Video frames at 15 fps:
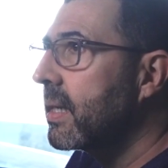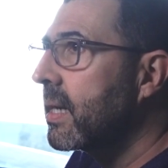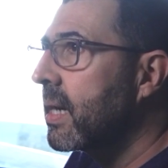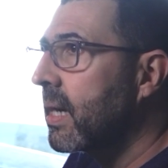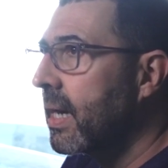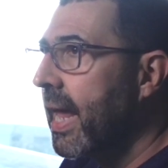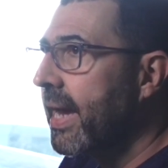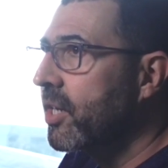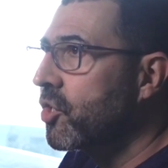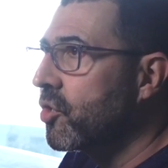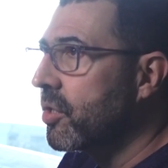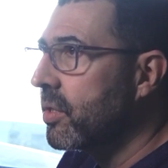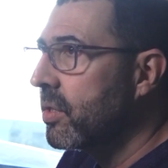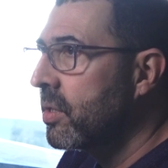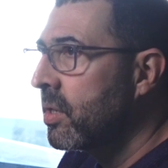
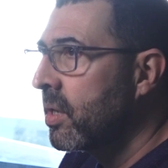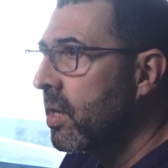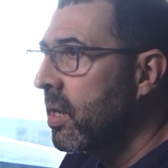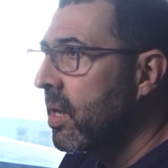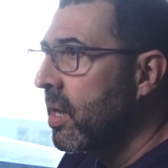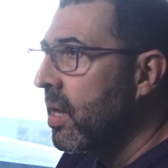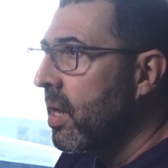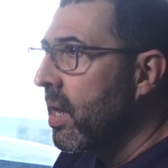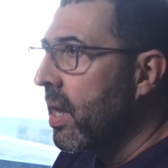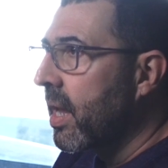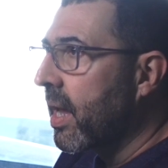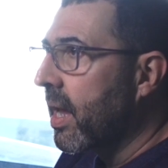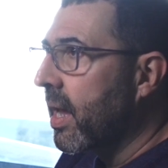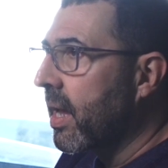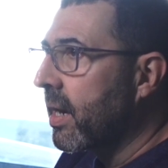collection.
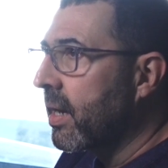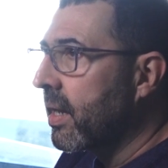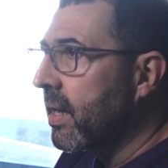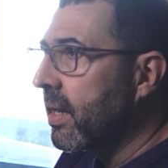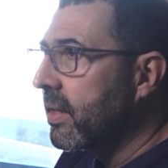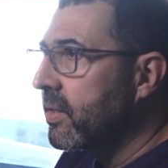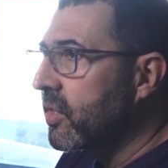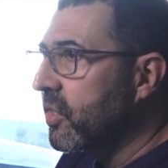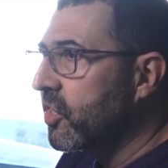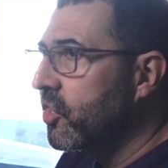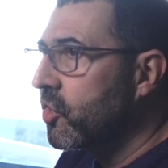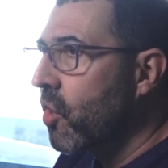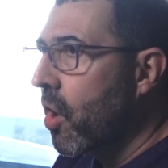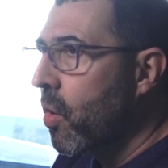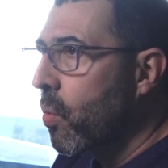And it's a
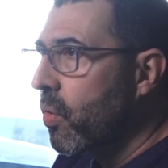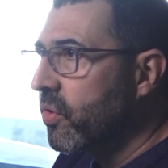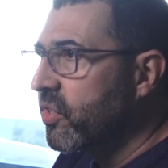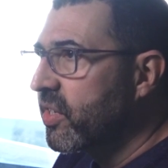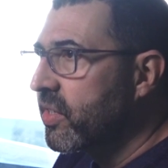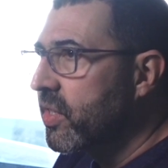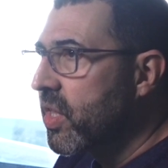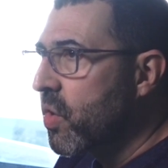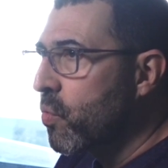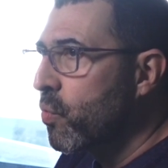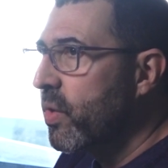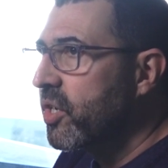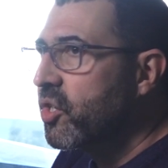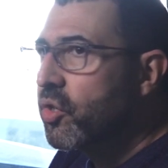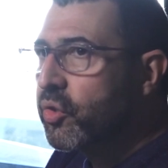Star Wars. It's the
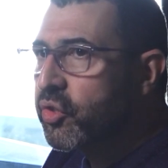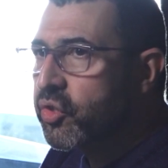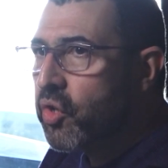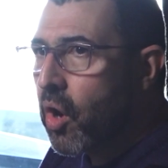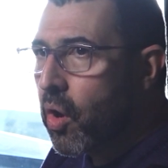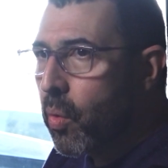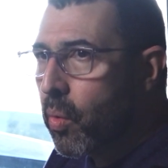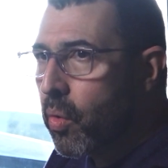original Star